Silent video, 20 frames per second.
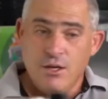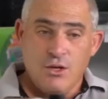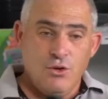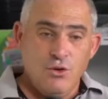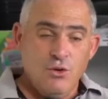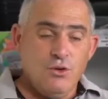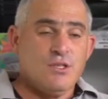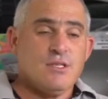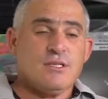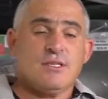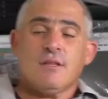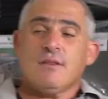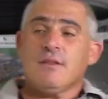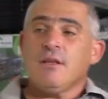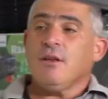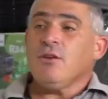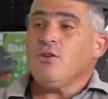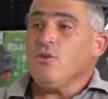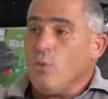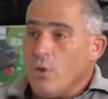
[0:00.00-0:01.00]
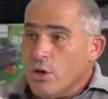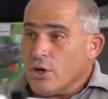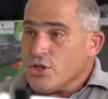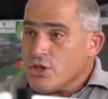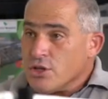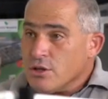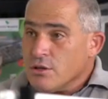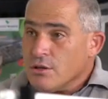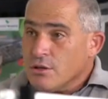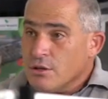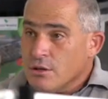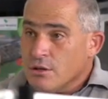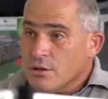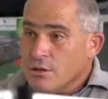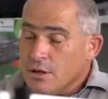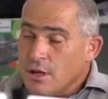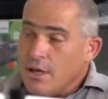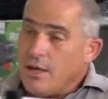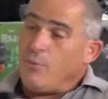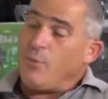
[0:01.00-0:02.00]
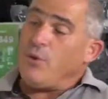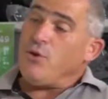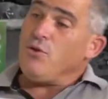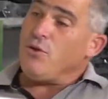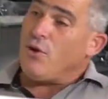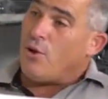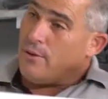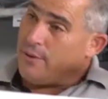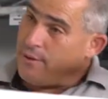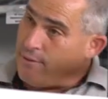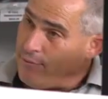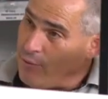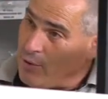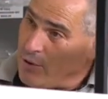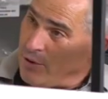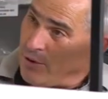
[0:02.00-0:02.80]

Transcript: You just sit there and you watch, and we do the whole thing for